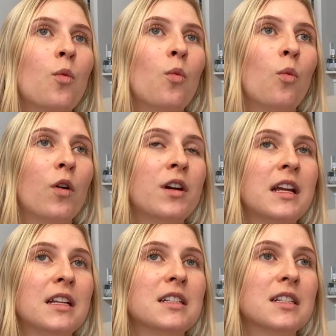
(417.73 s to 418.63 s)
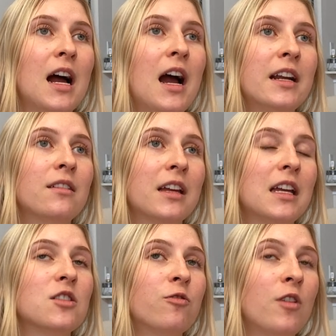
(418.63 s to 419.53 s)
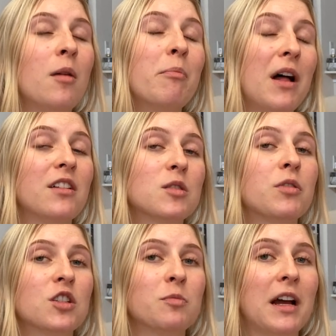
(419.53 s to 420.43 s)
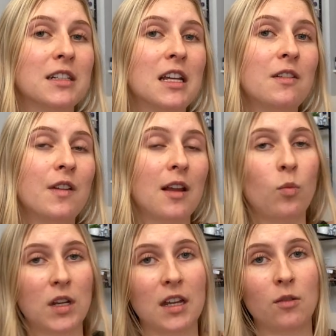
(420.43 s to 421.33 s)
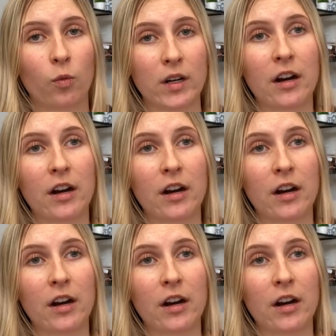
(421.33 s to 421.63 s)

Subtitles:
we're inside, like, it's from Bella's perspective and we can